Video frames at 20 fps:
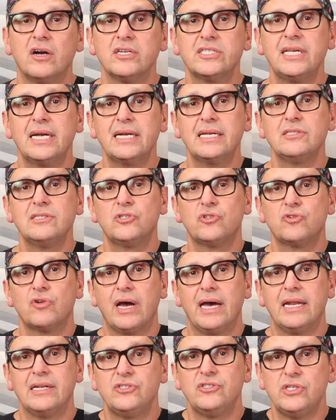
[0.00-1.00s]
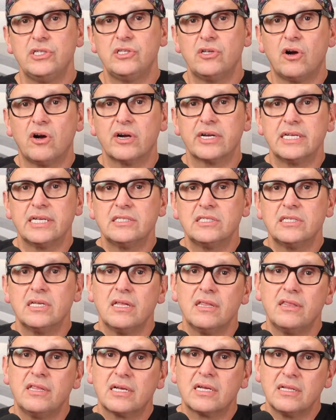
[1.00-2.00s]
Our second strategy targets
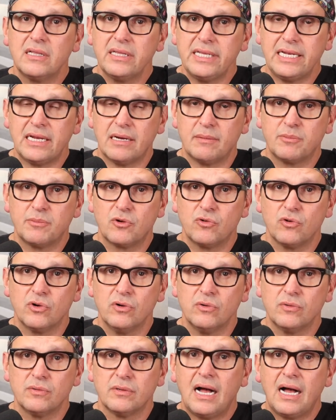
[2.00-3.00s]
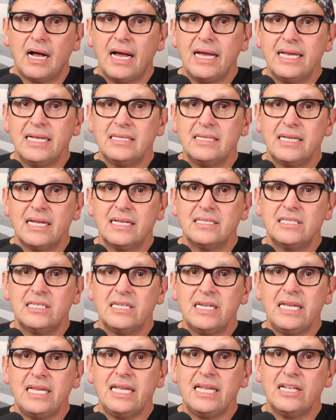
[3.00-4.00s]
the cleanup crew.
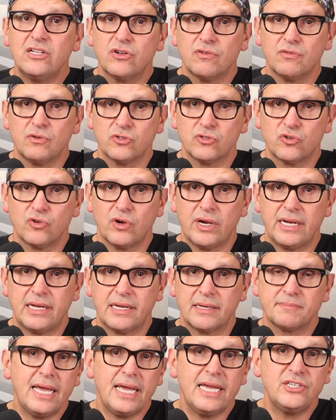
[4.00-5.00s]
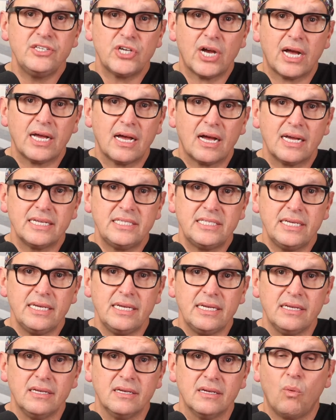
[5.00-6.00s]
High-intensity interval training, H I I
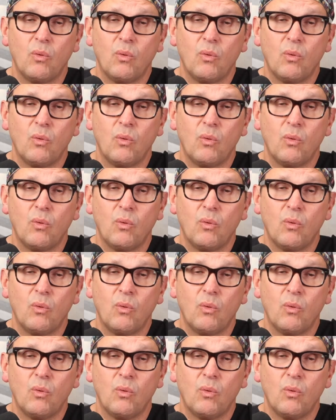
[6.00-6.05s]
T.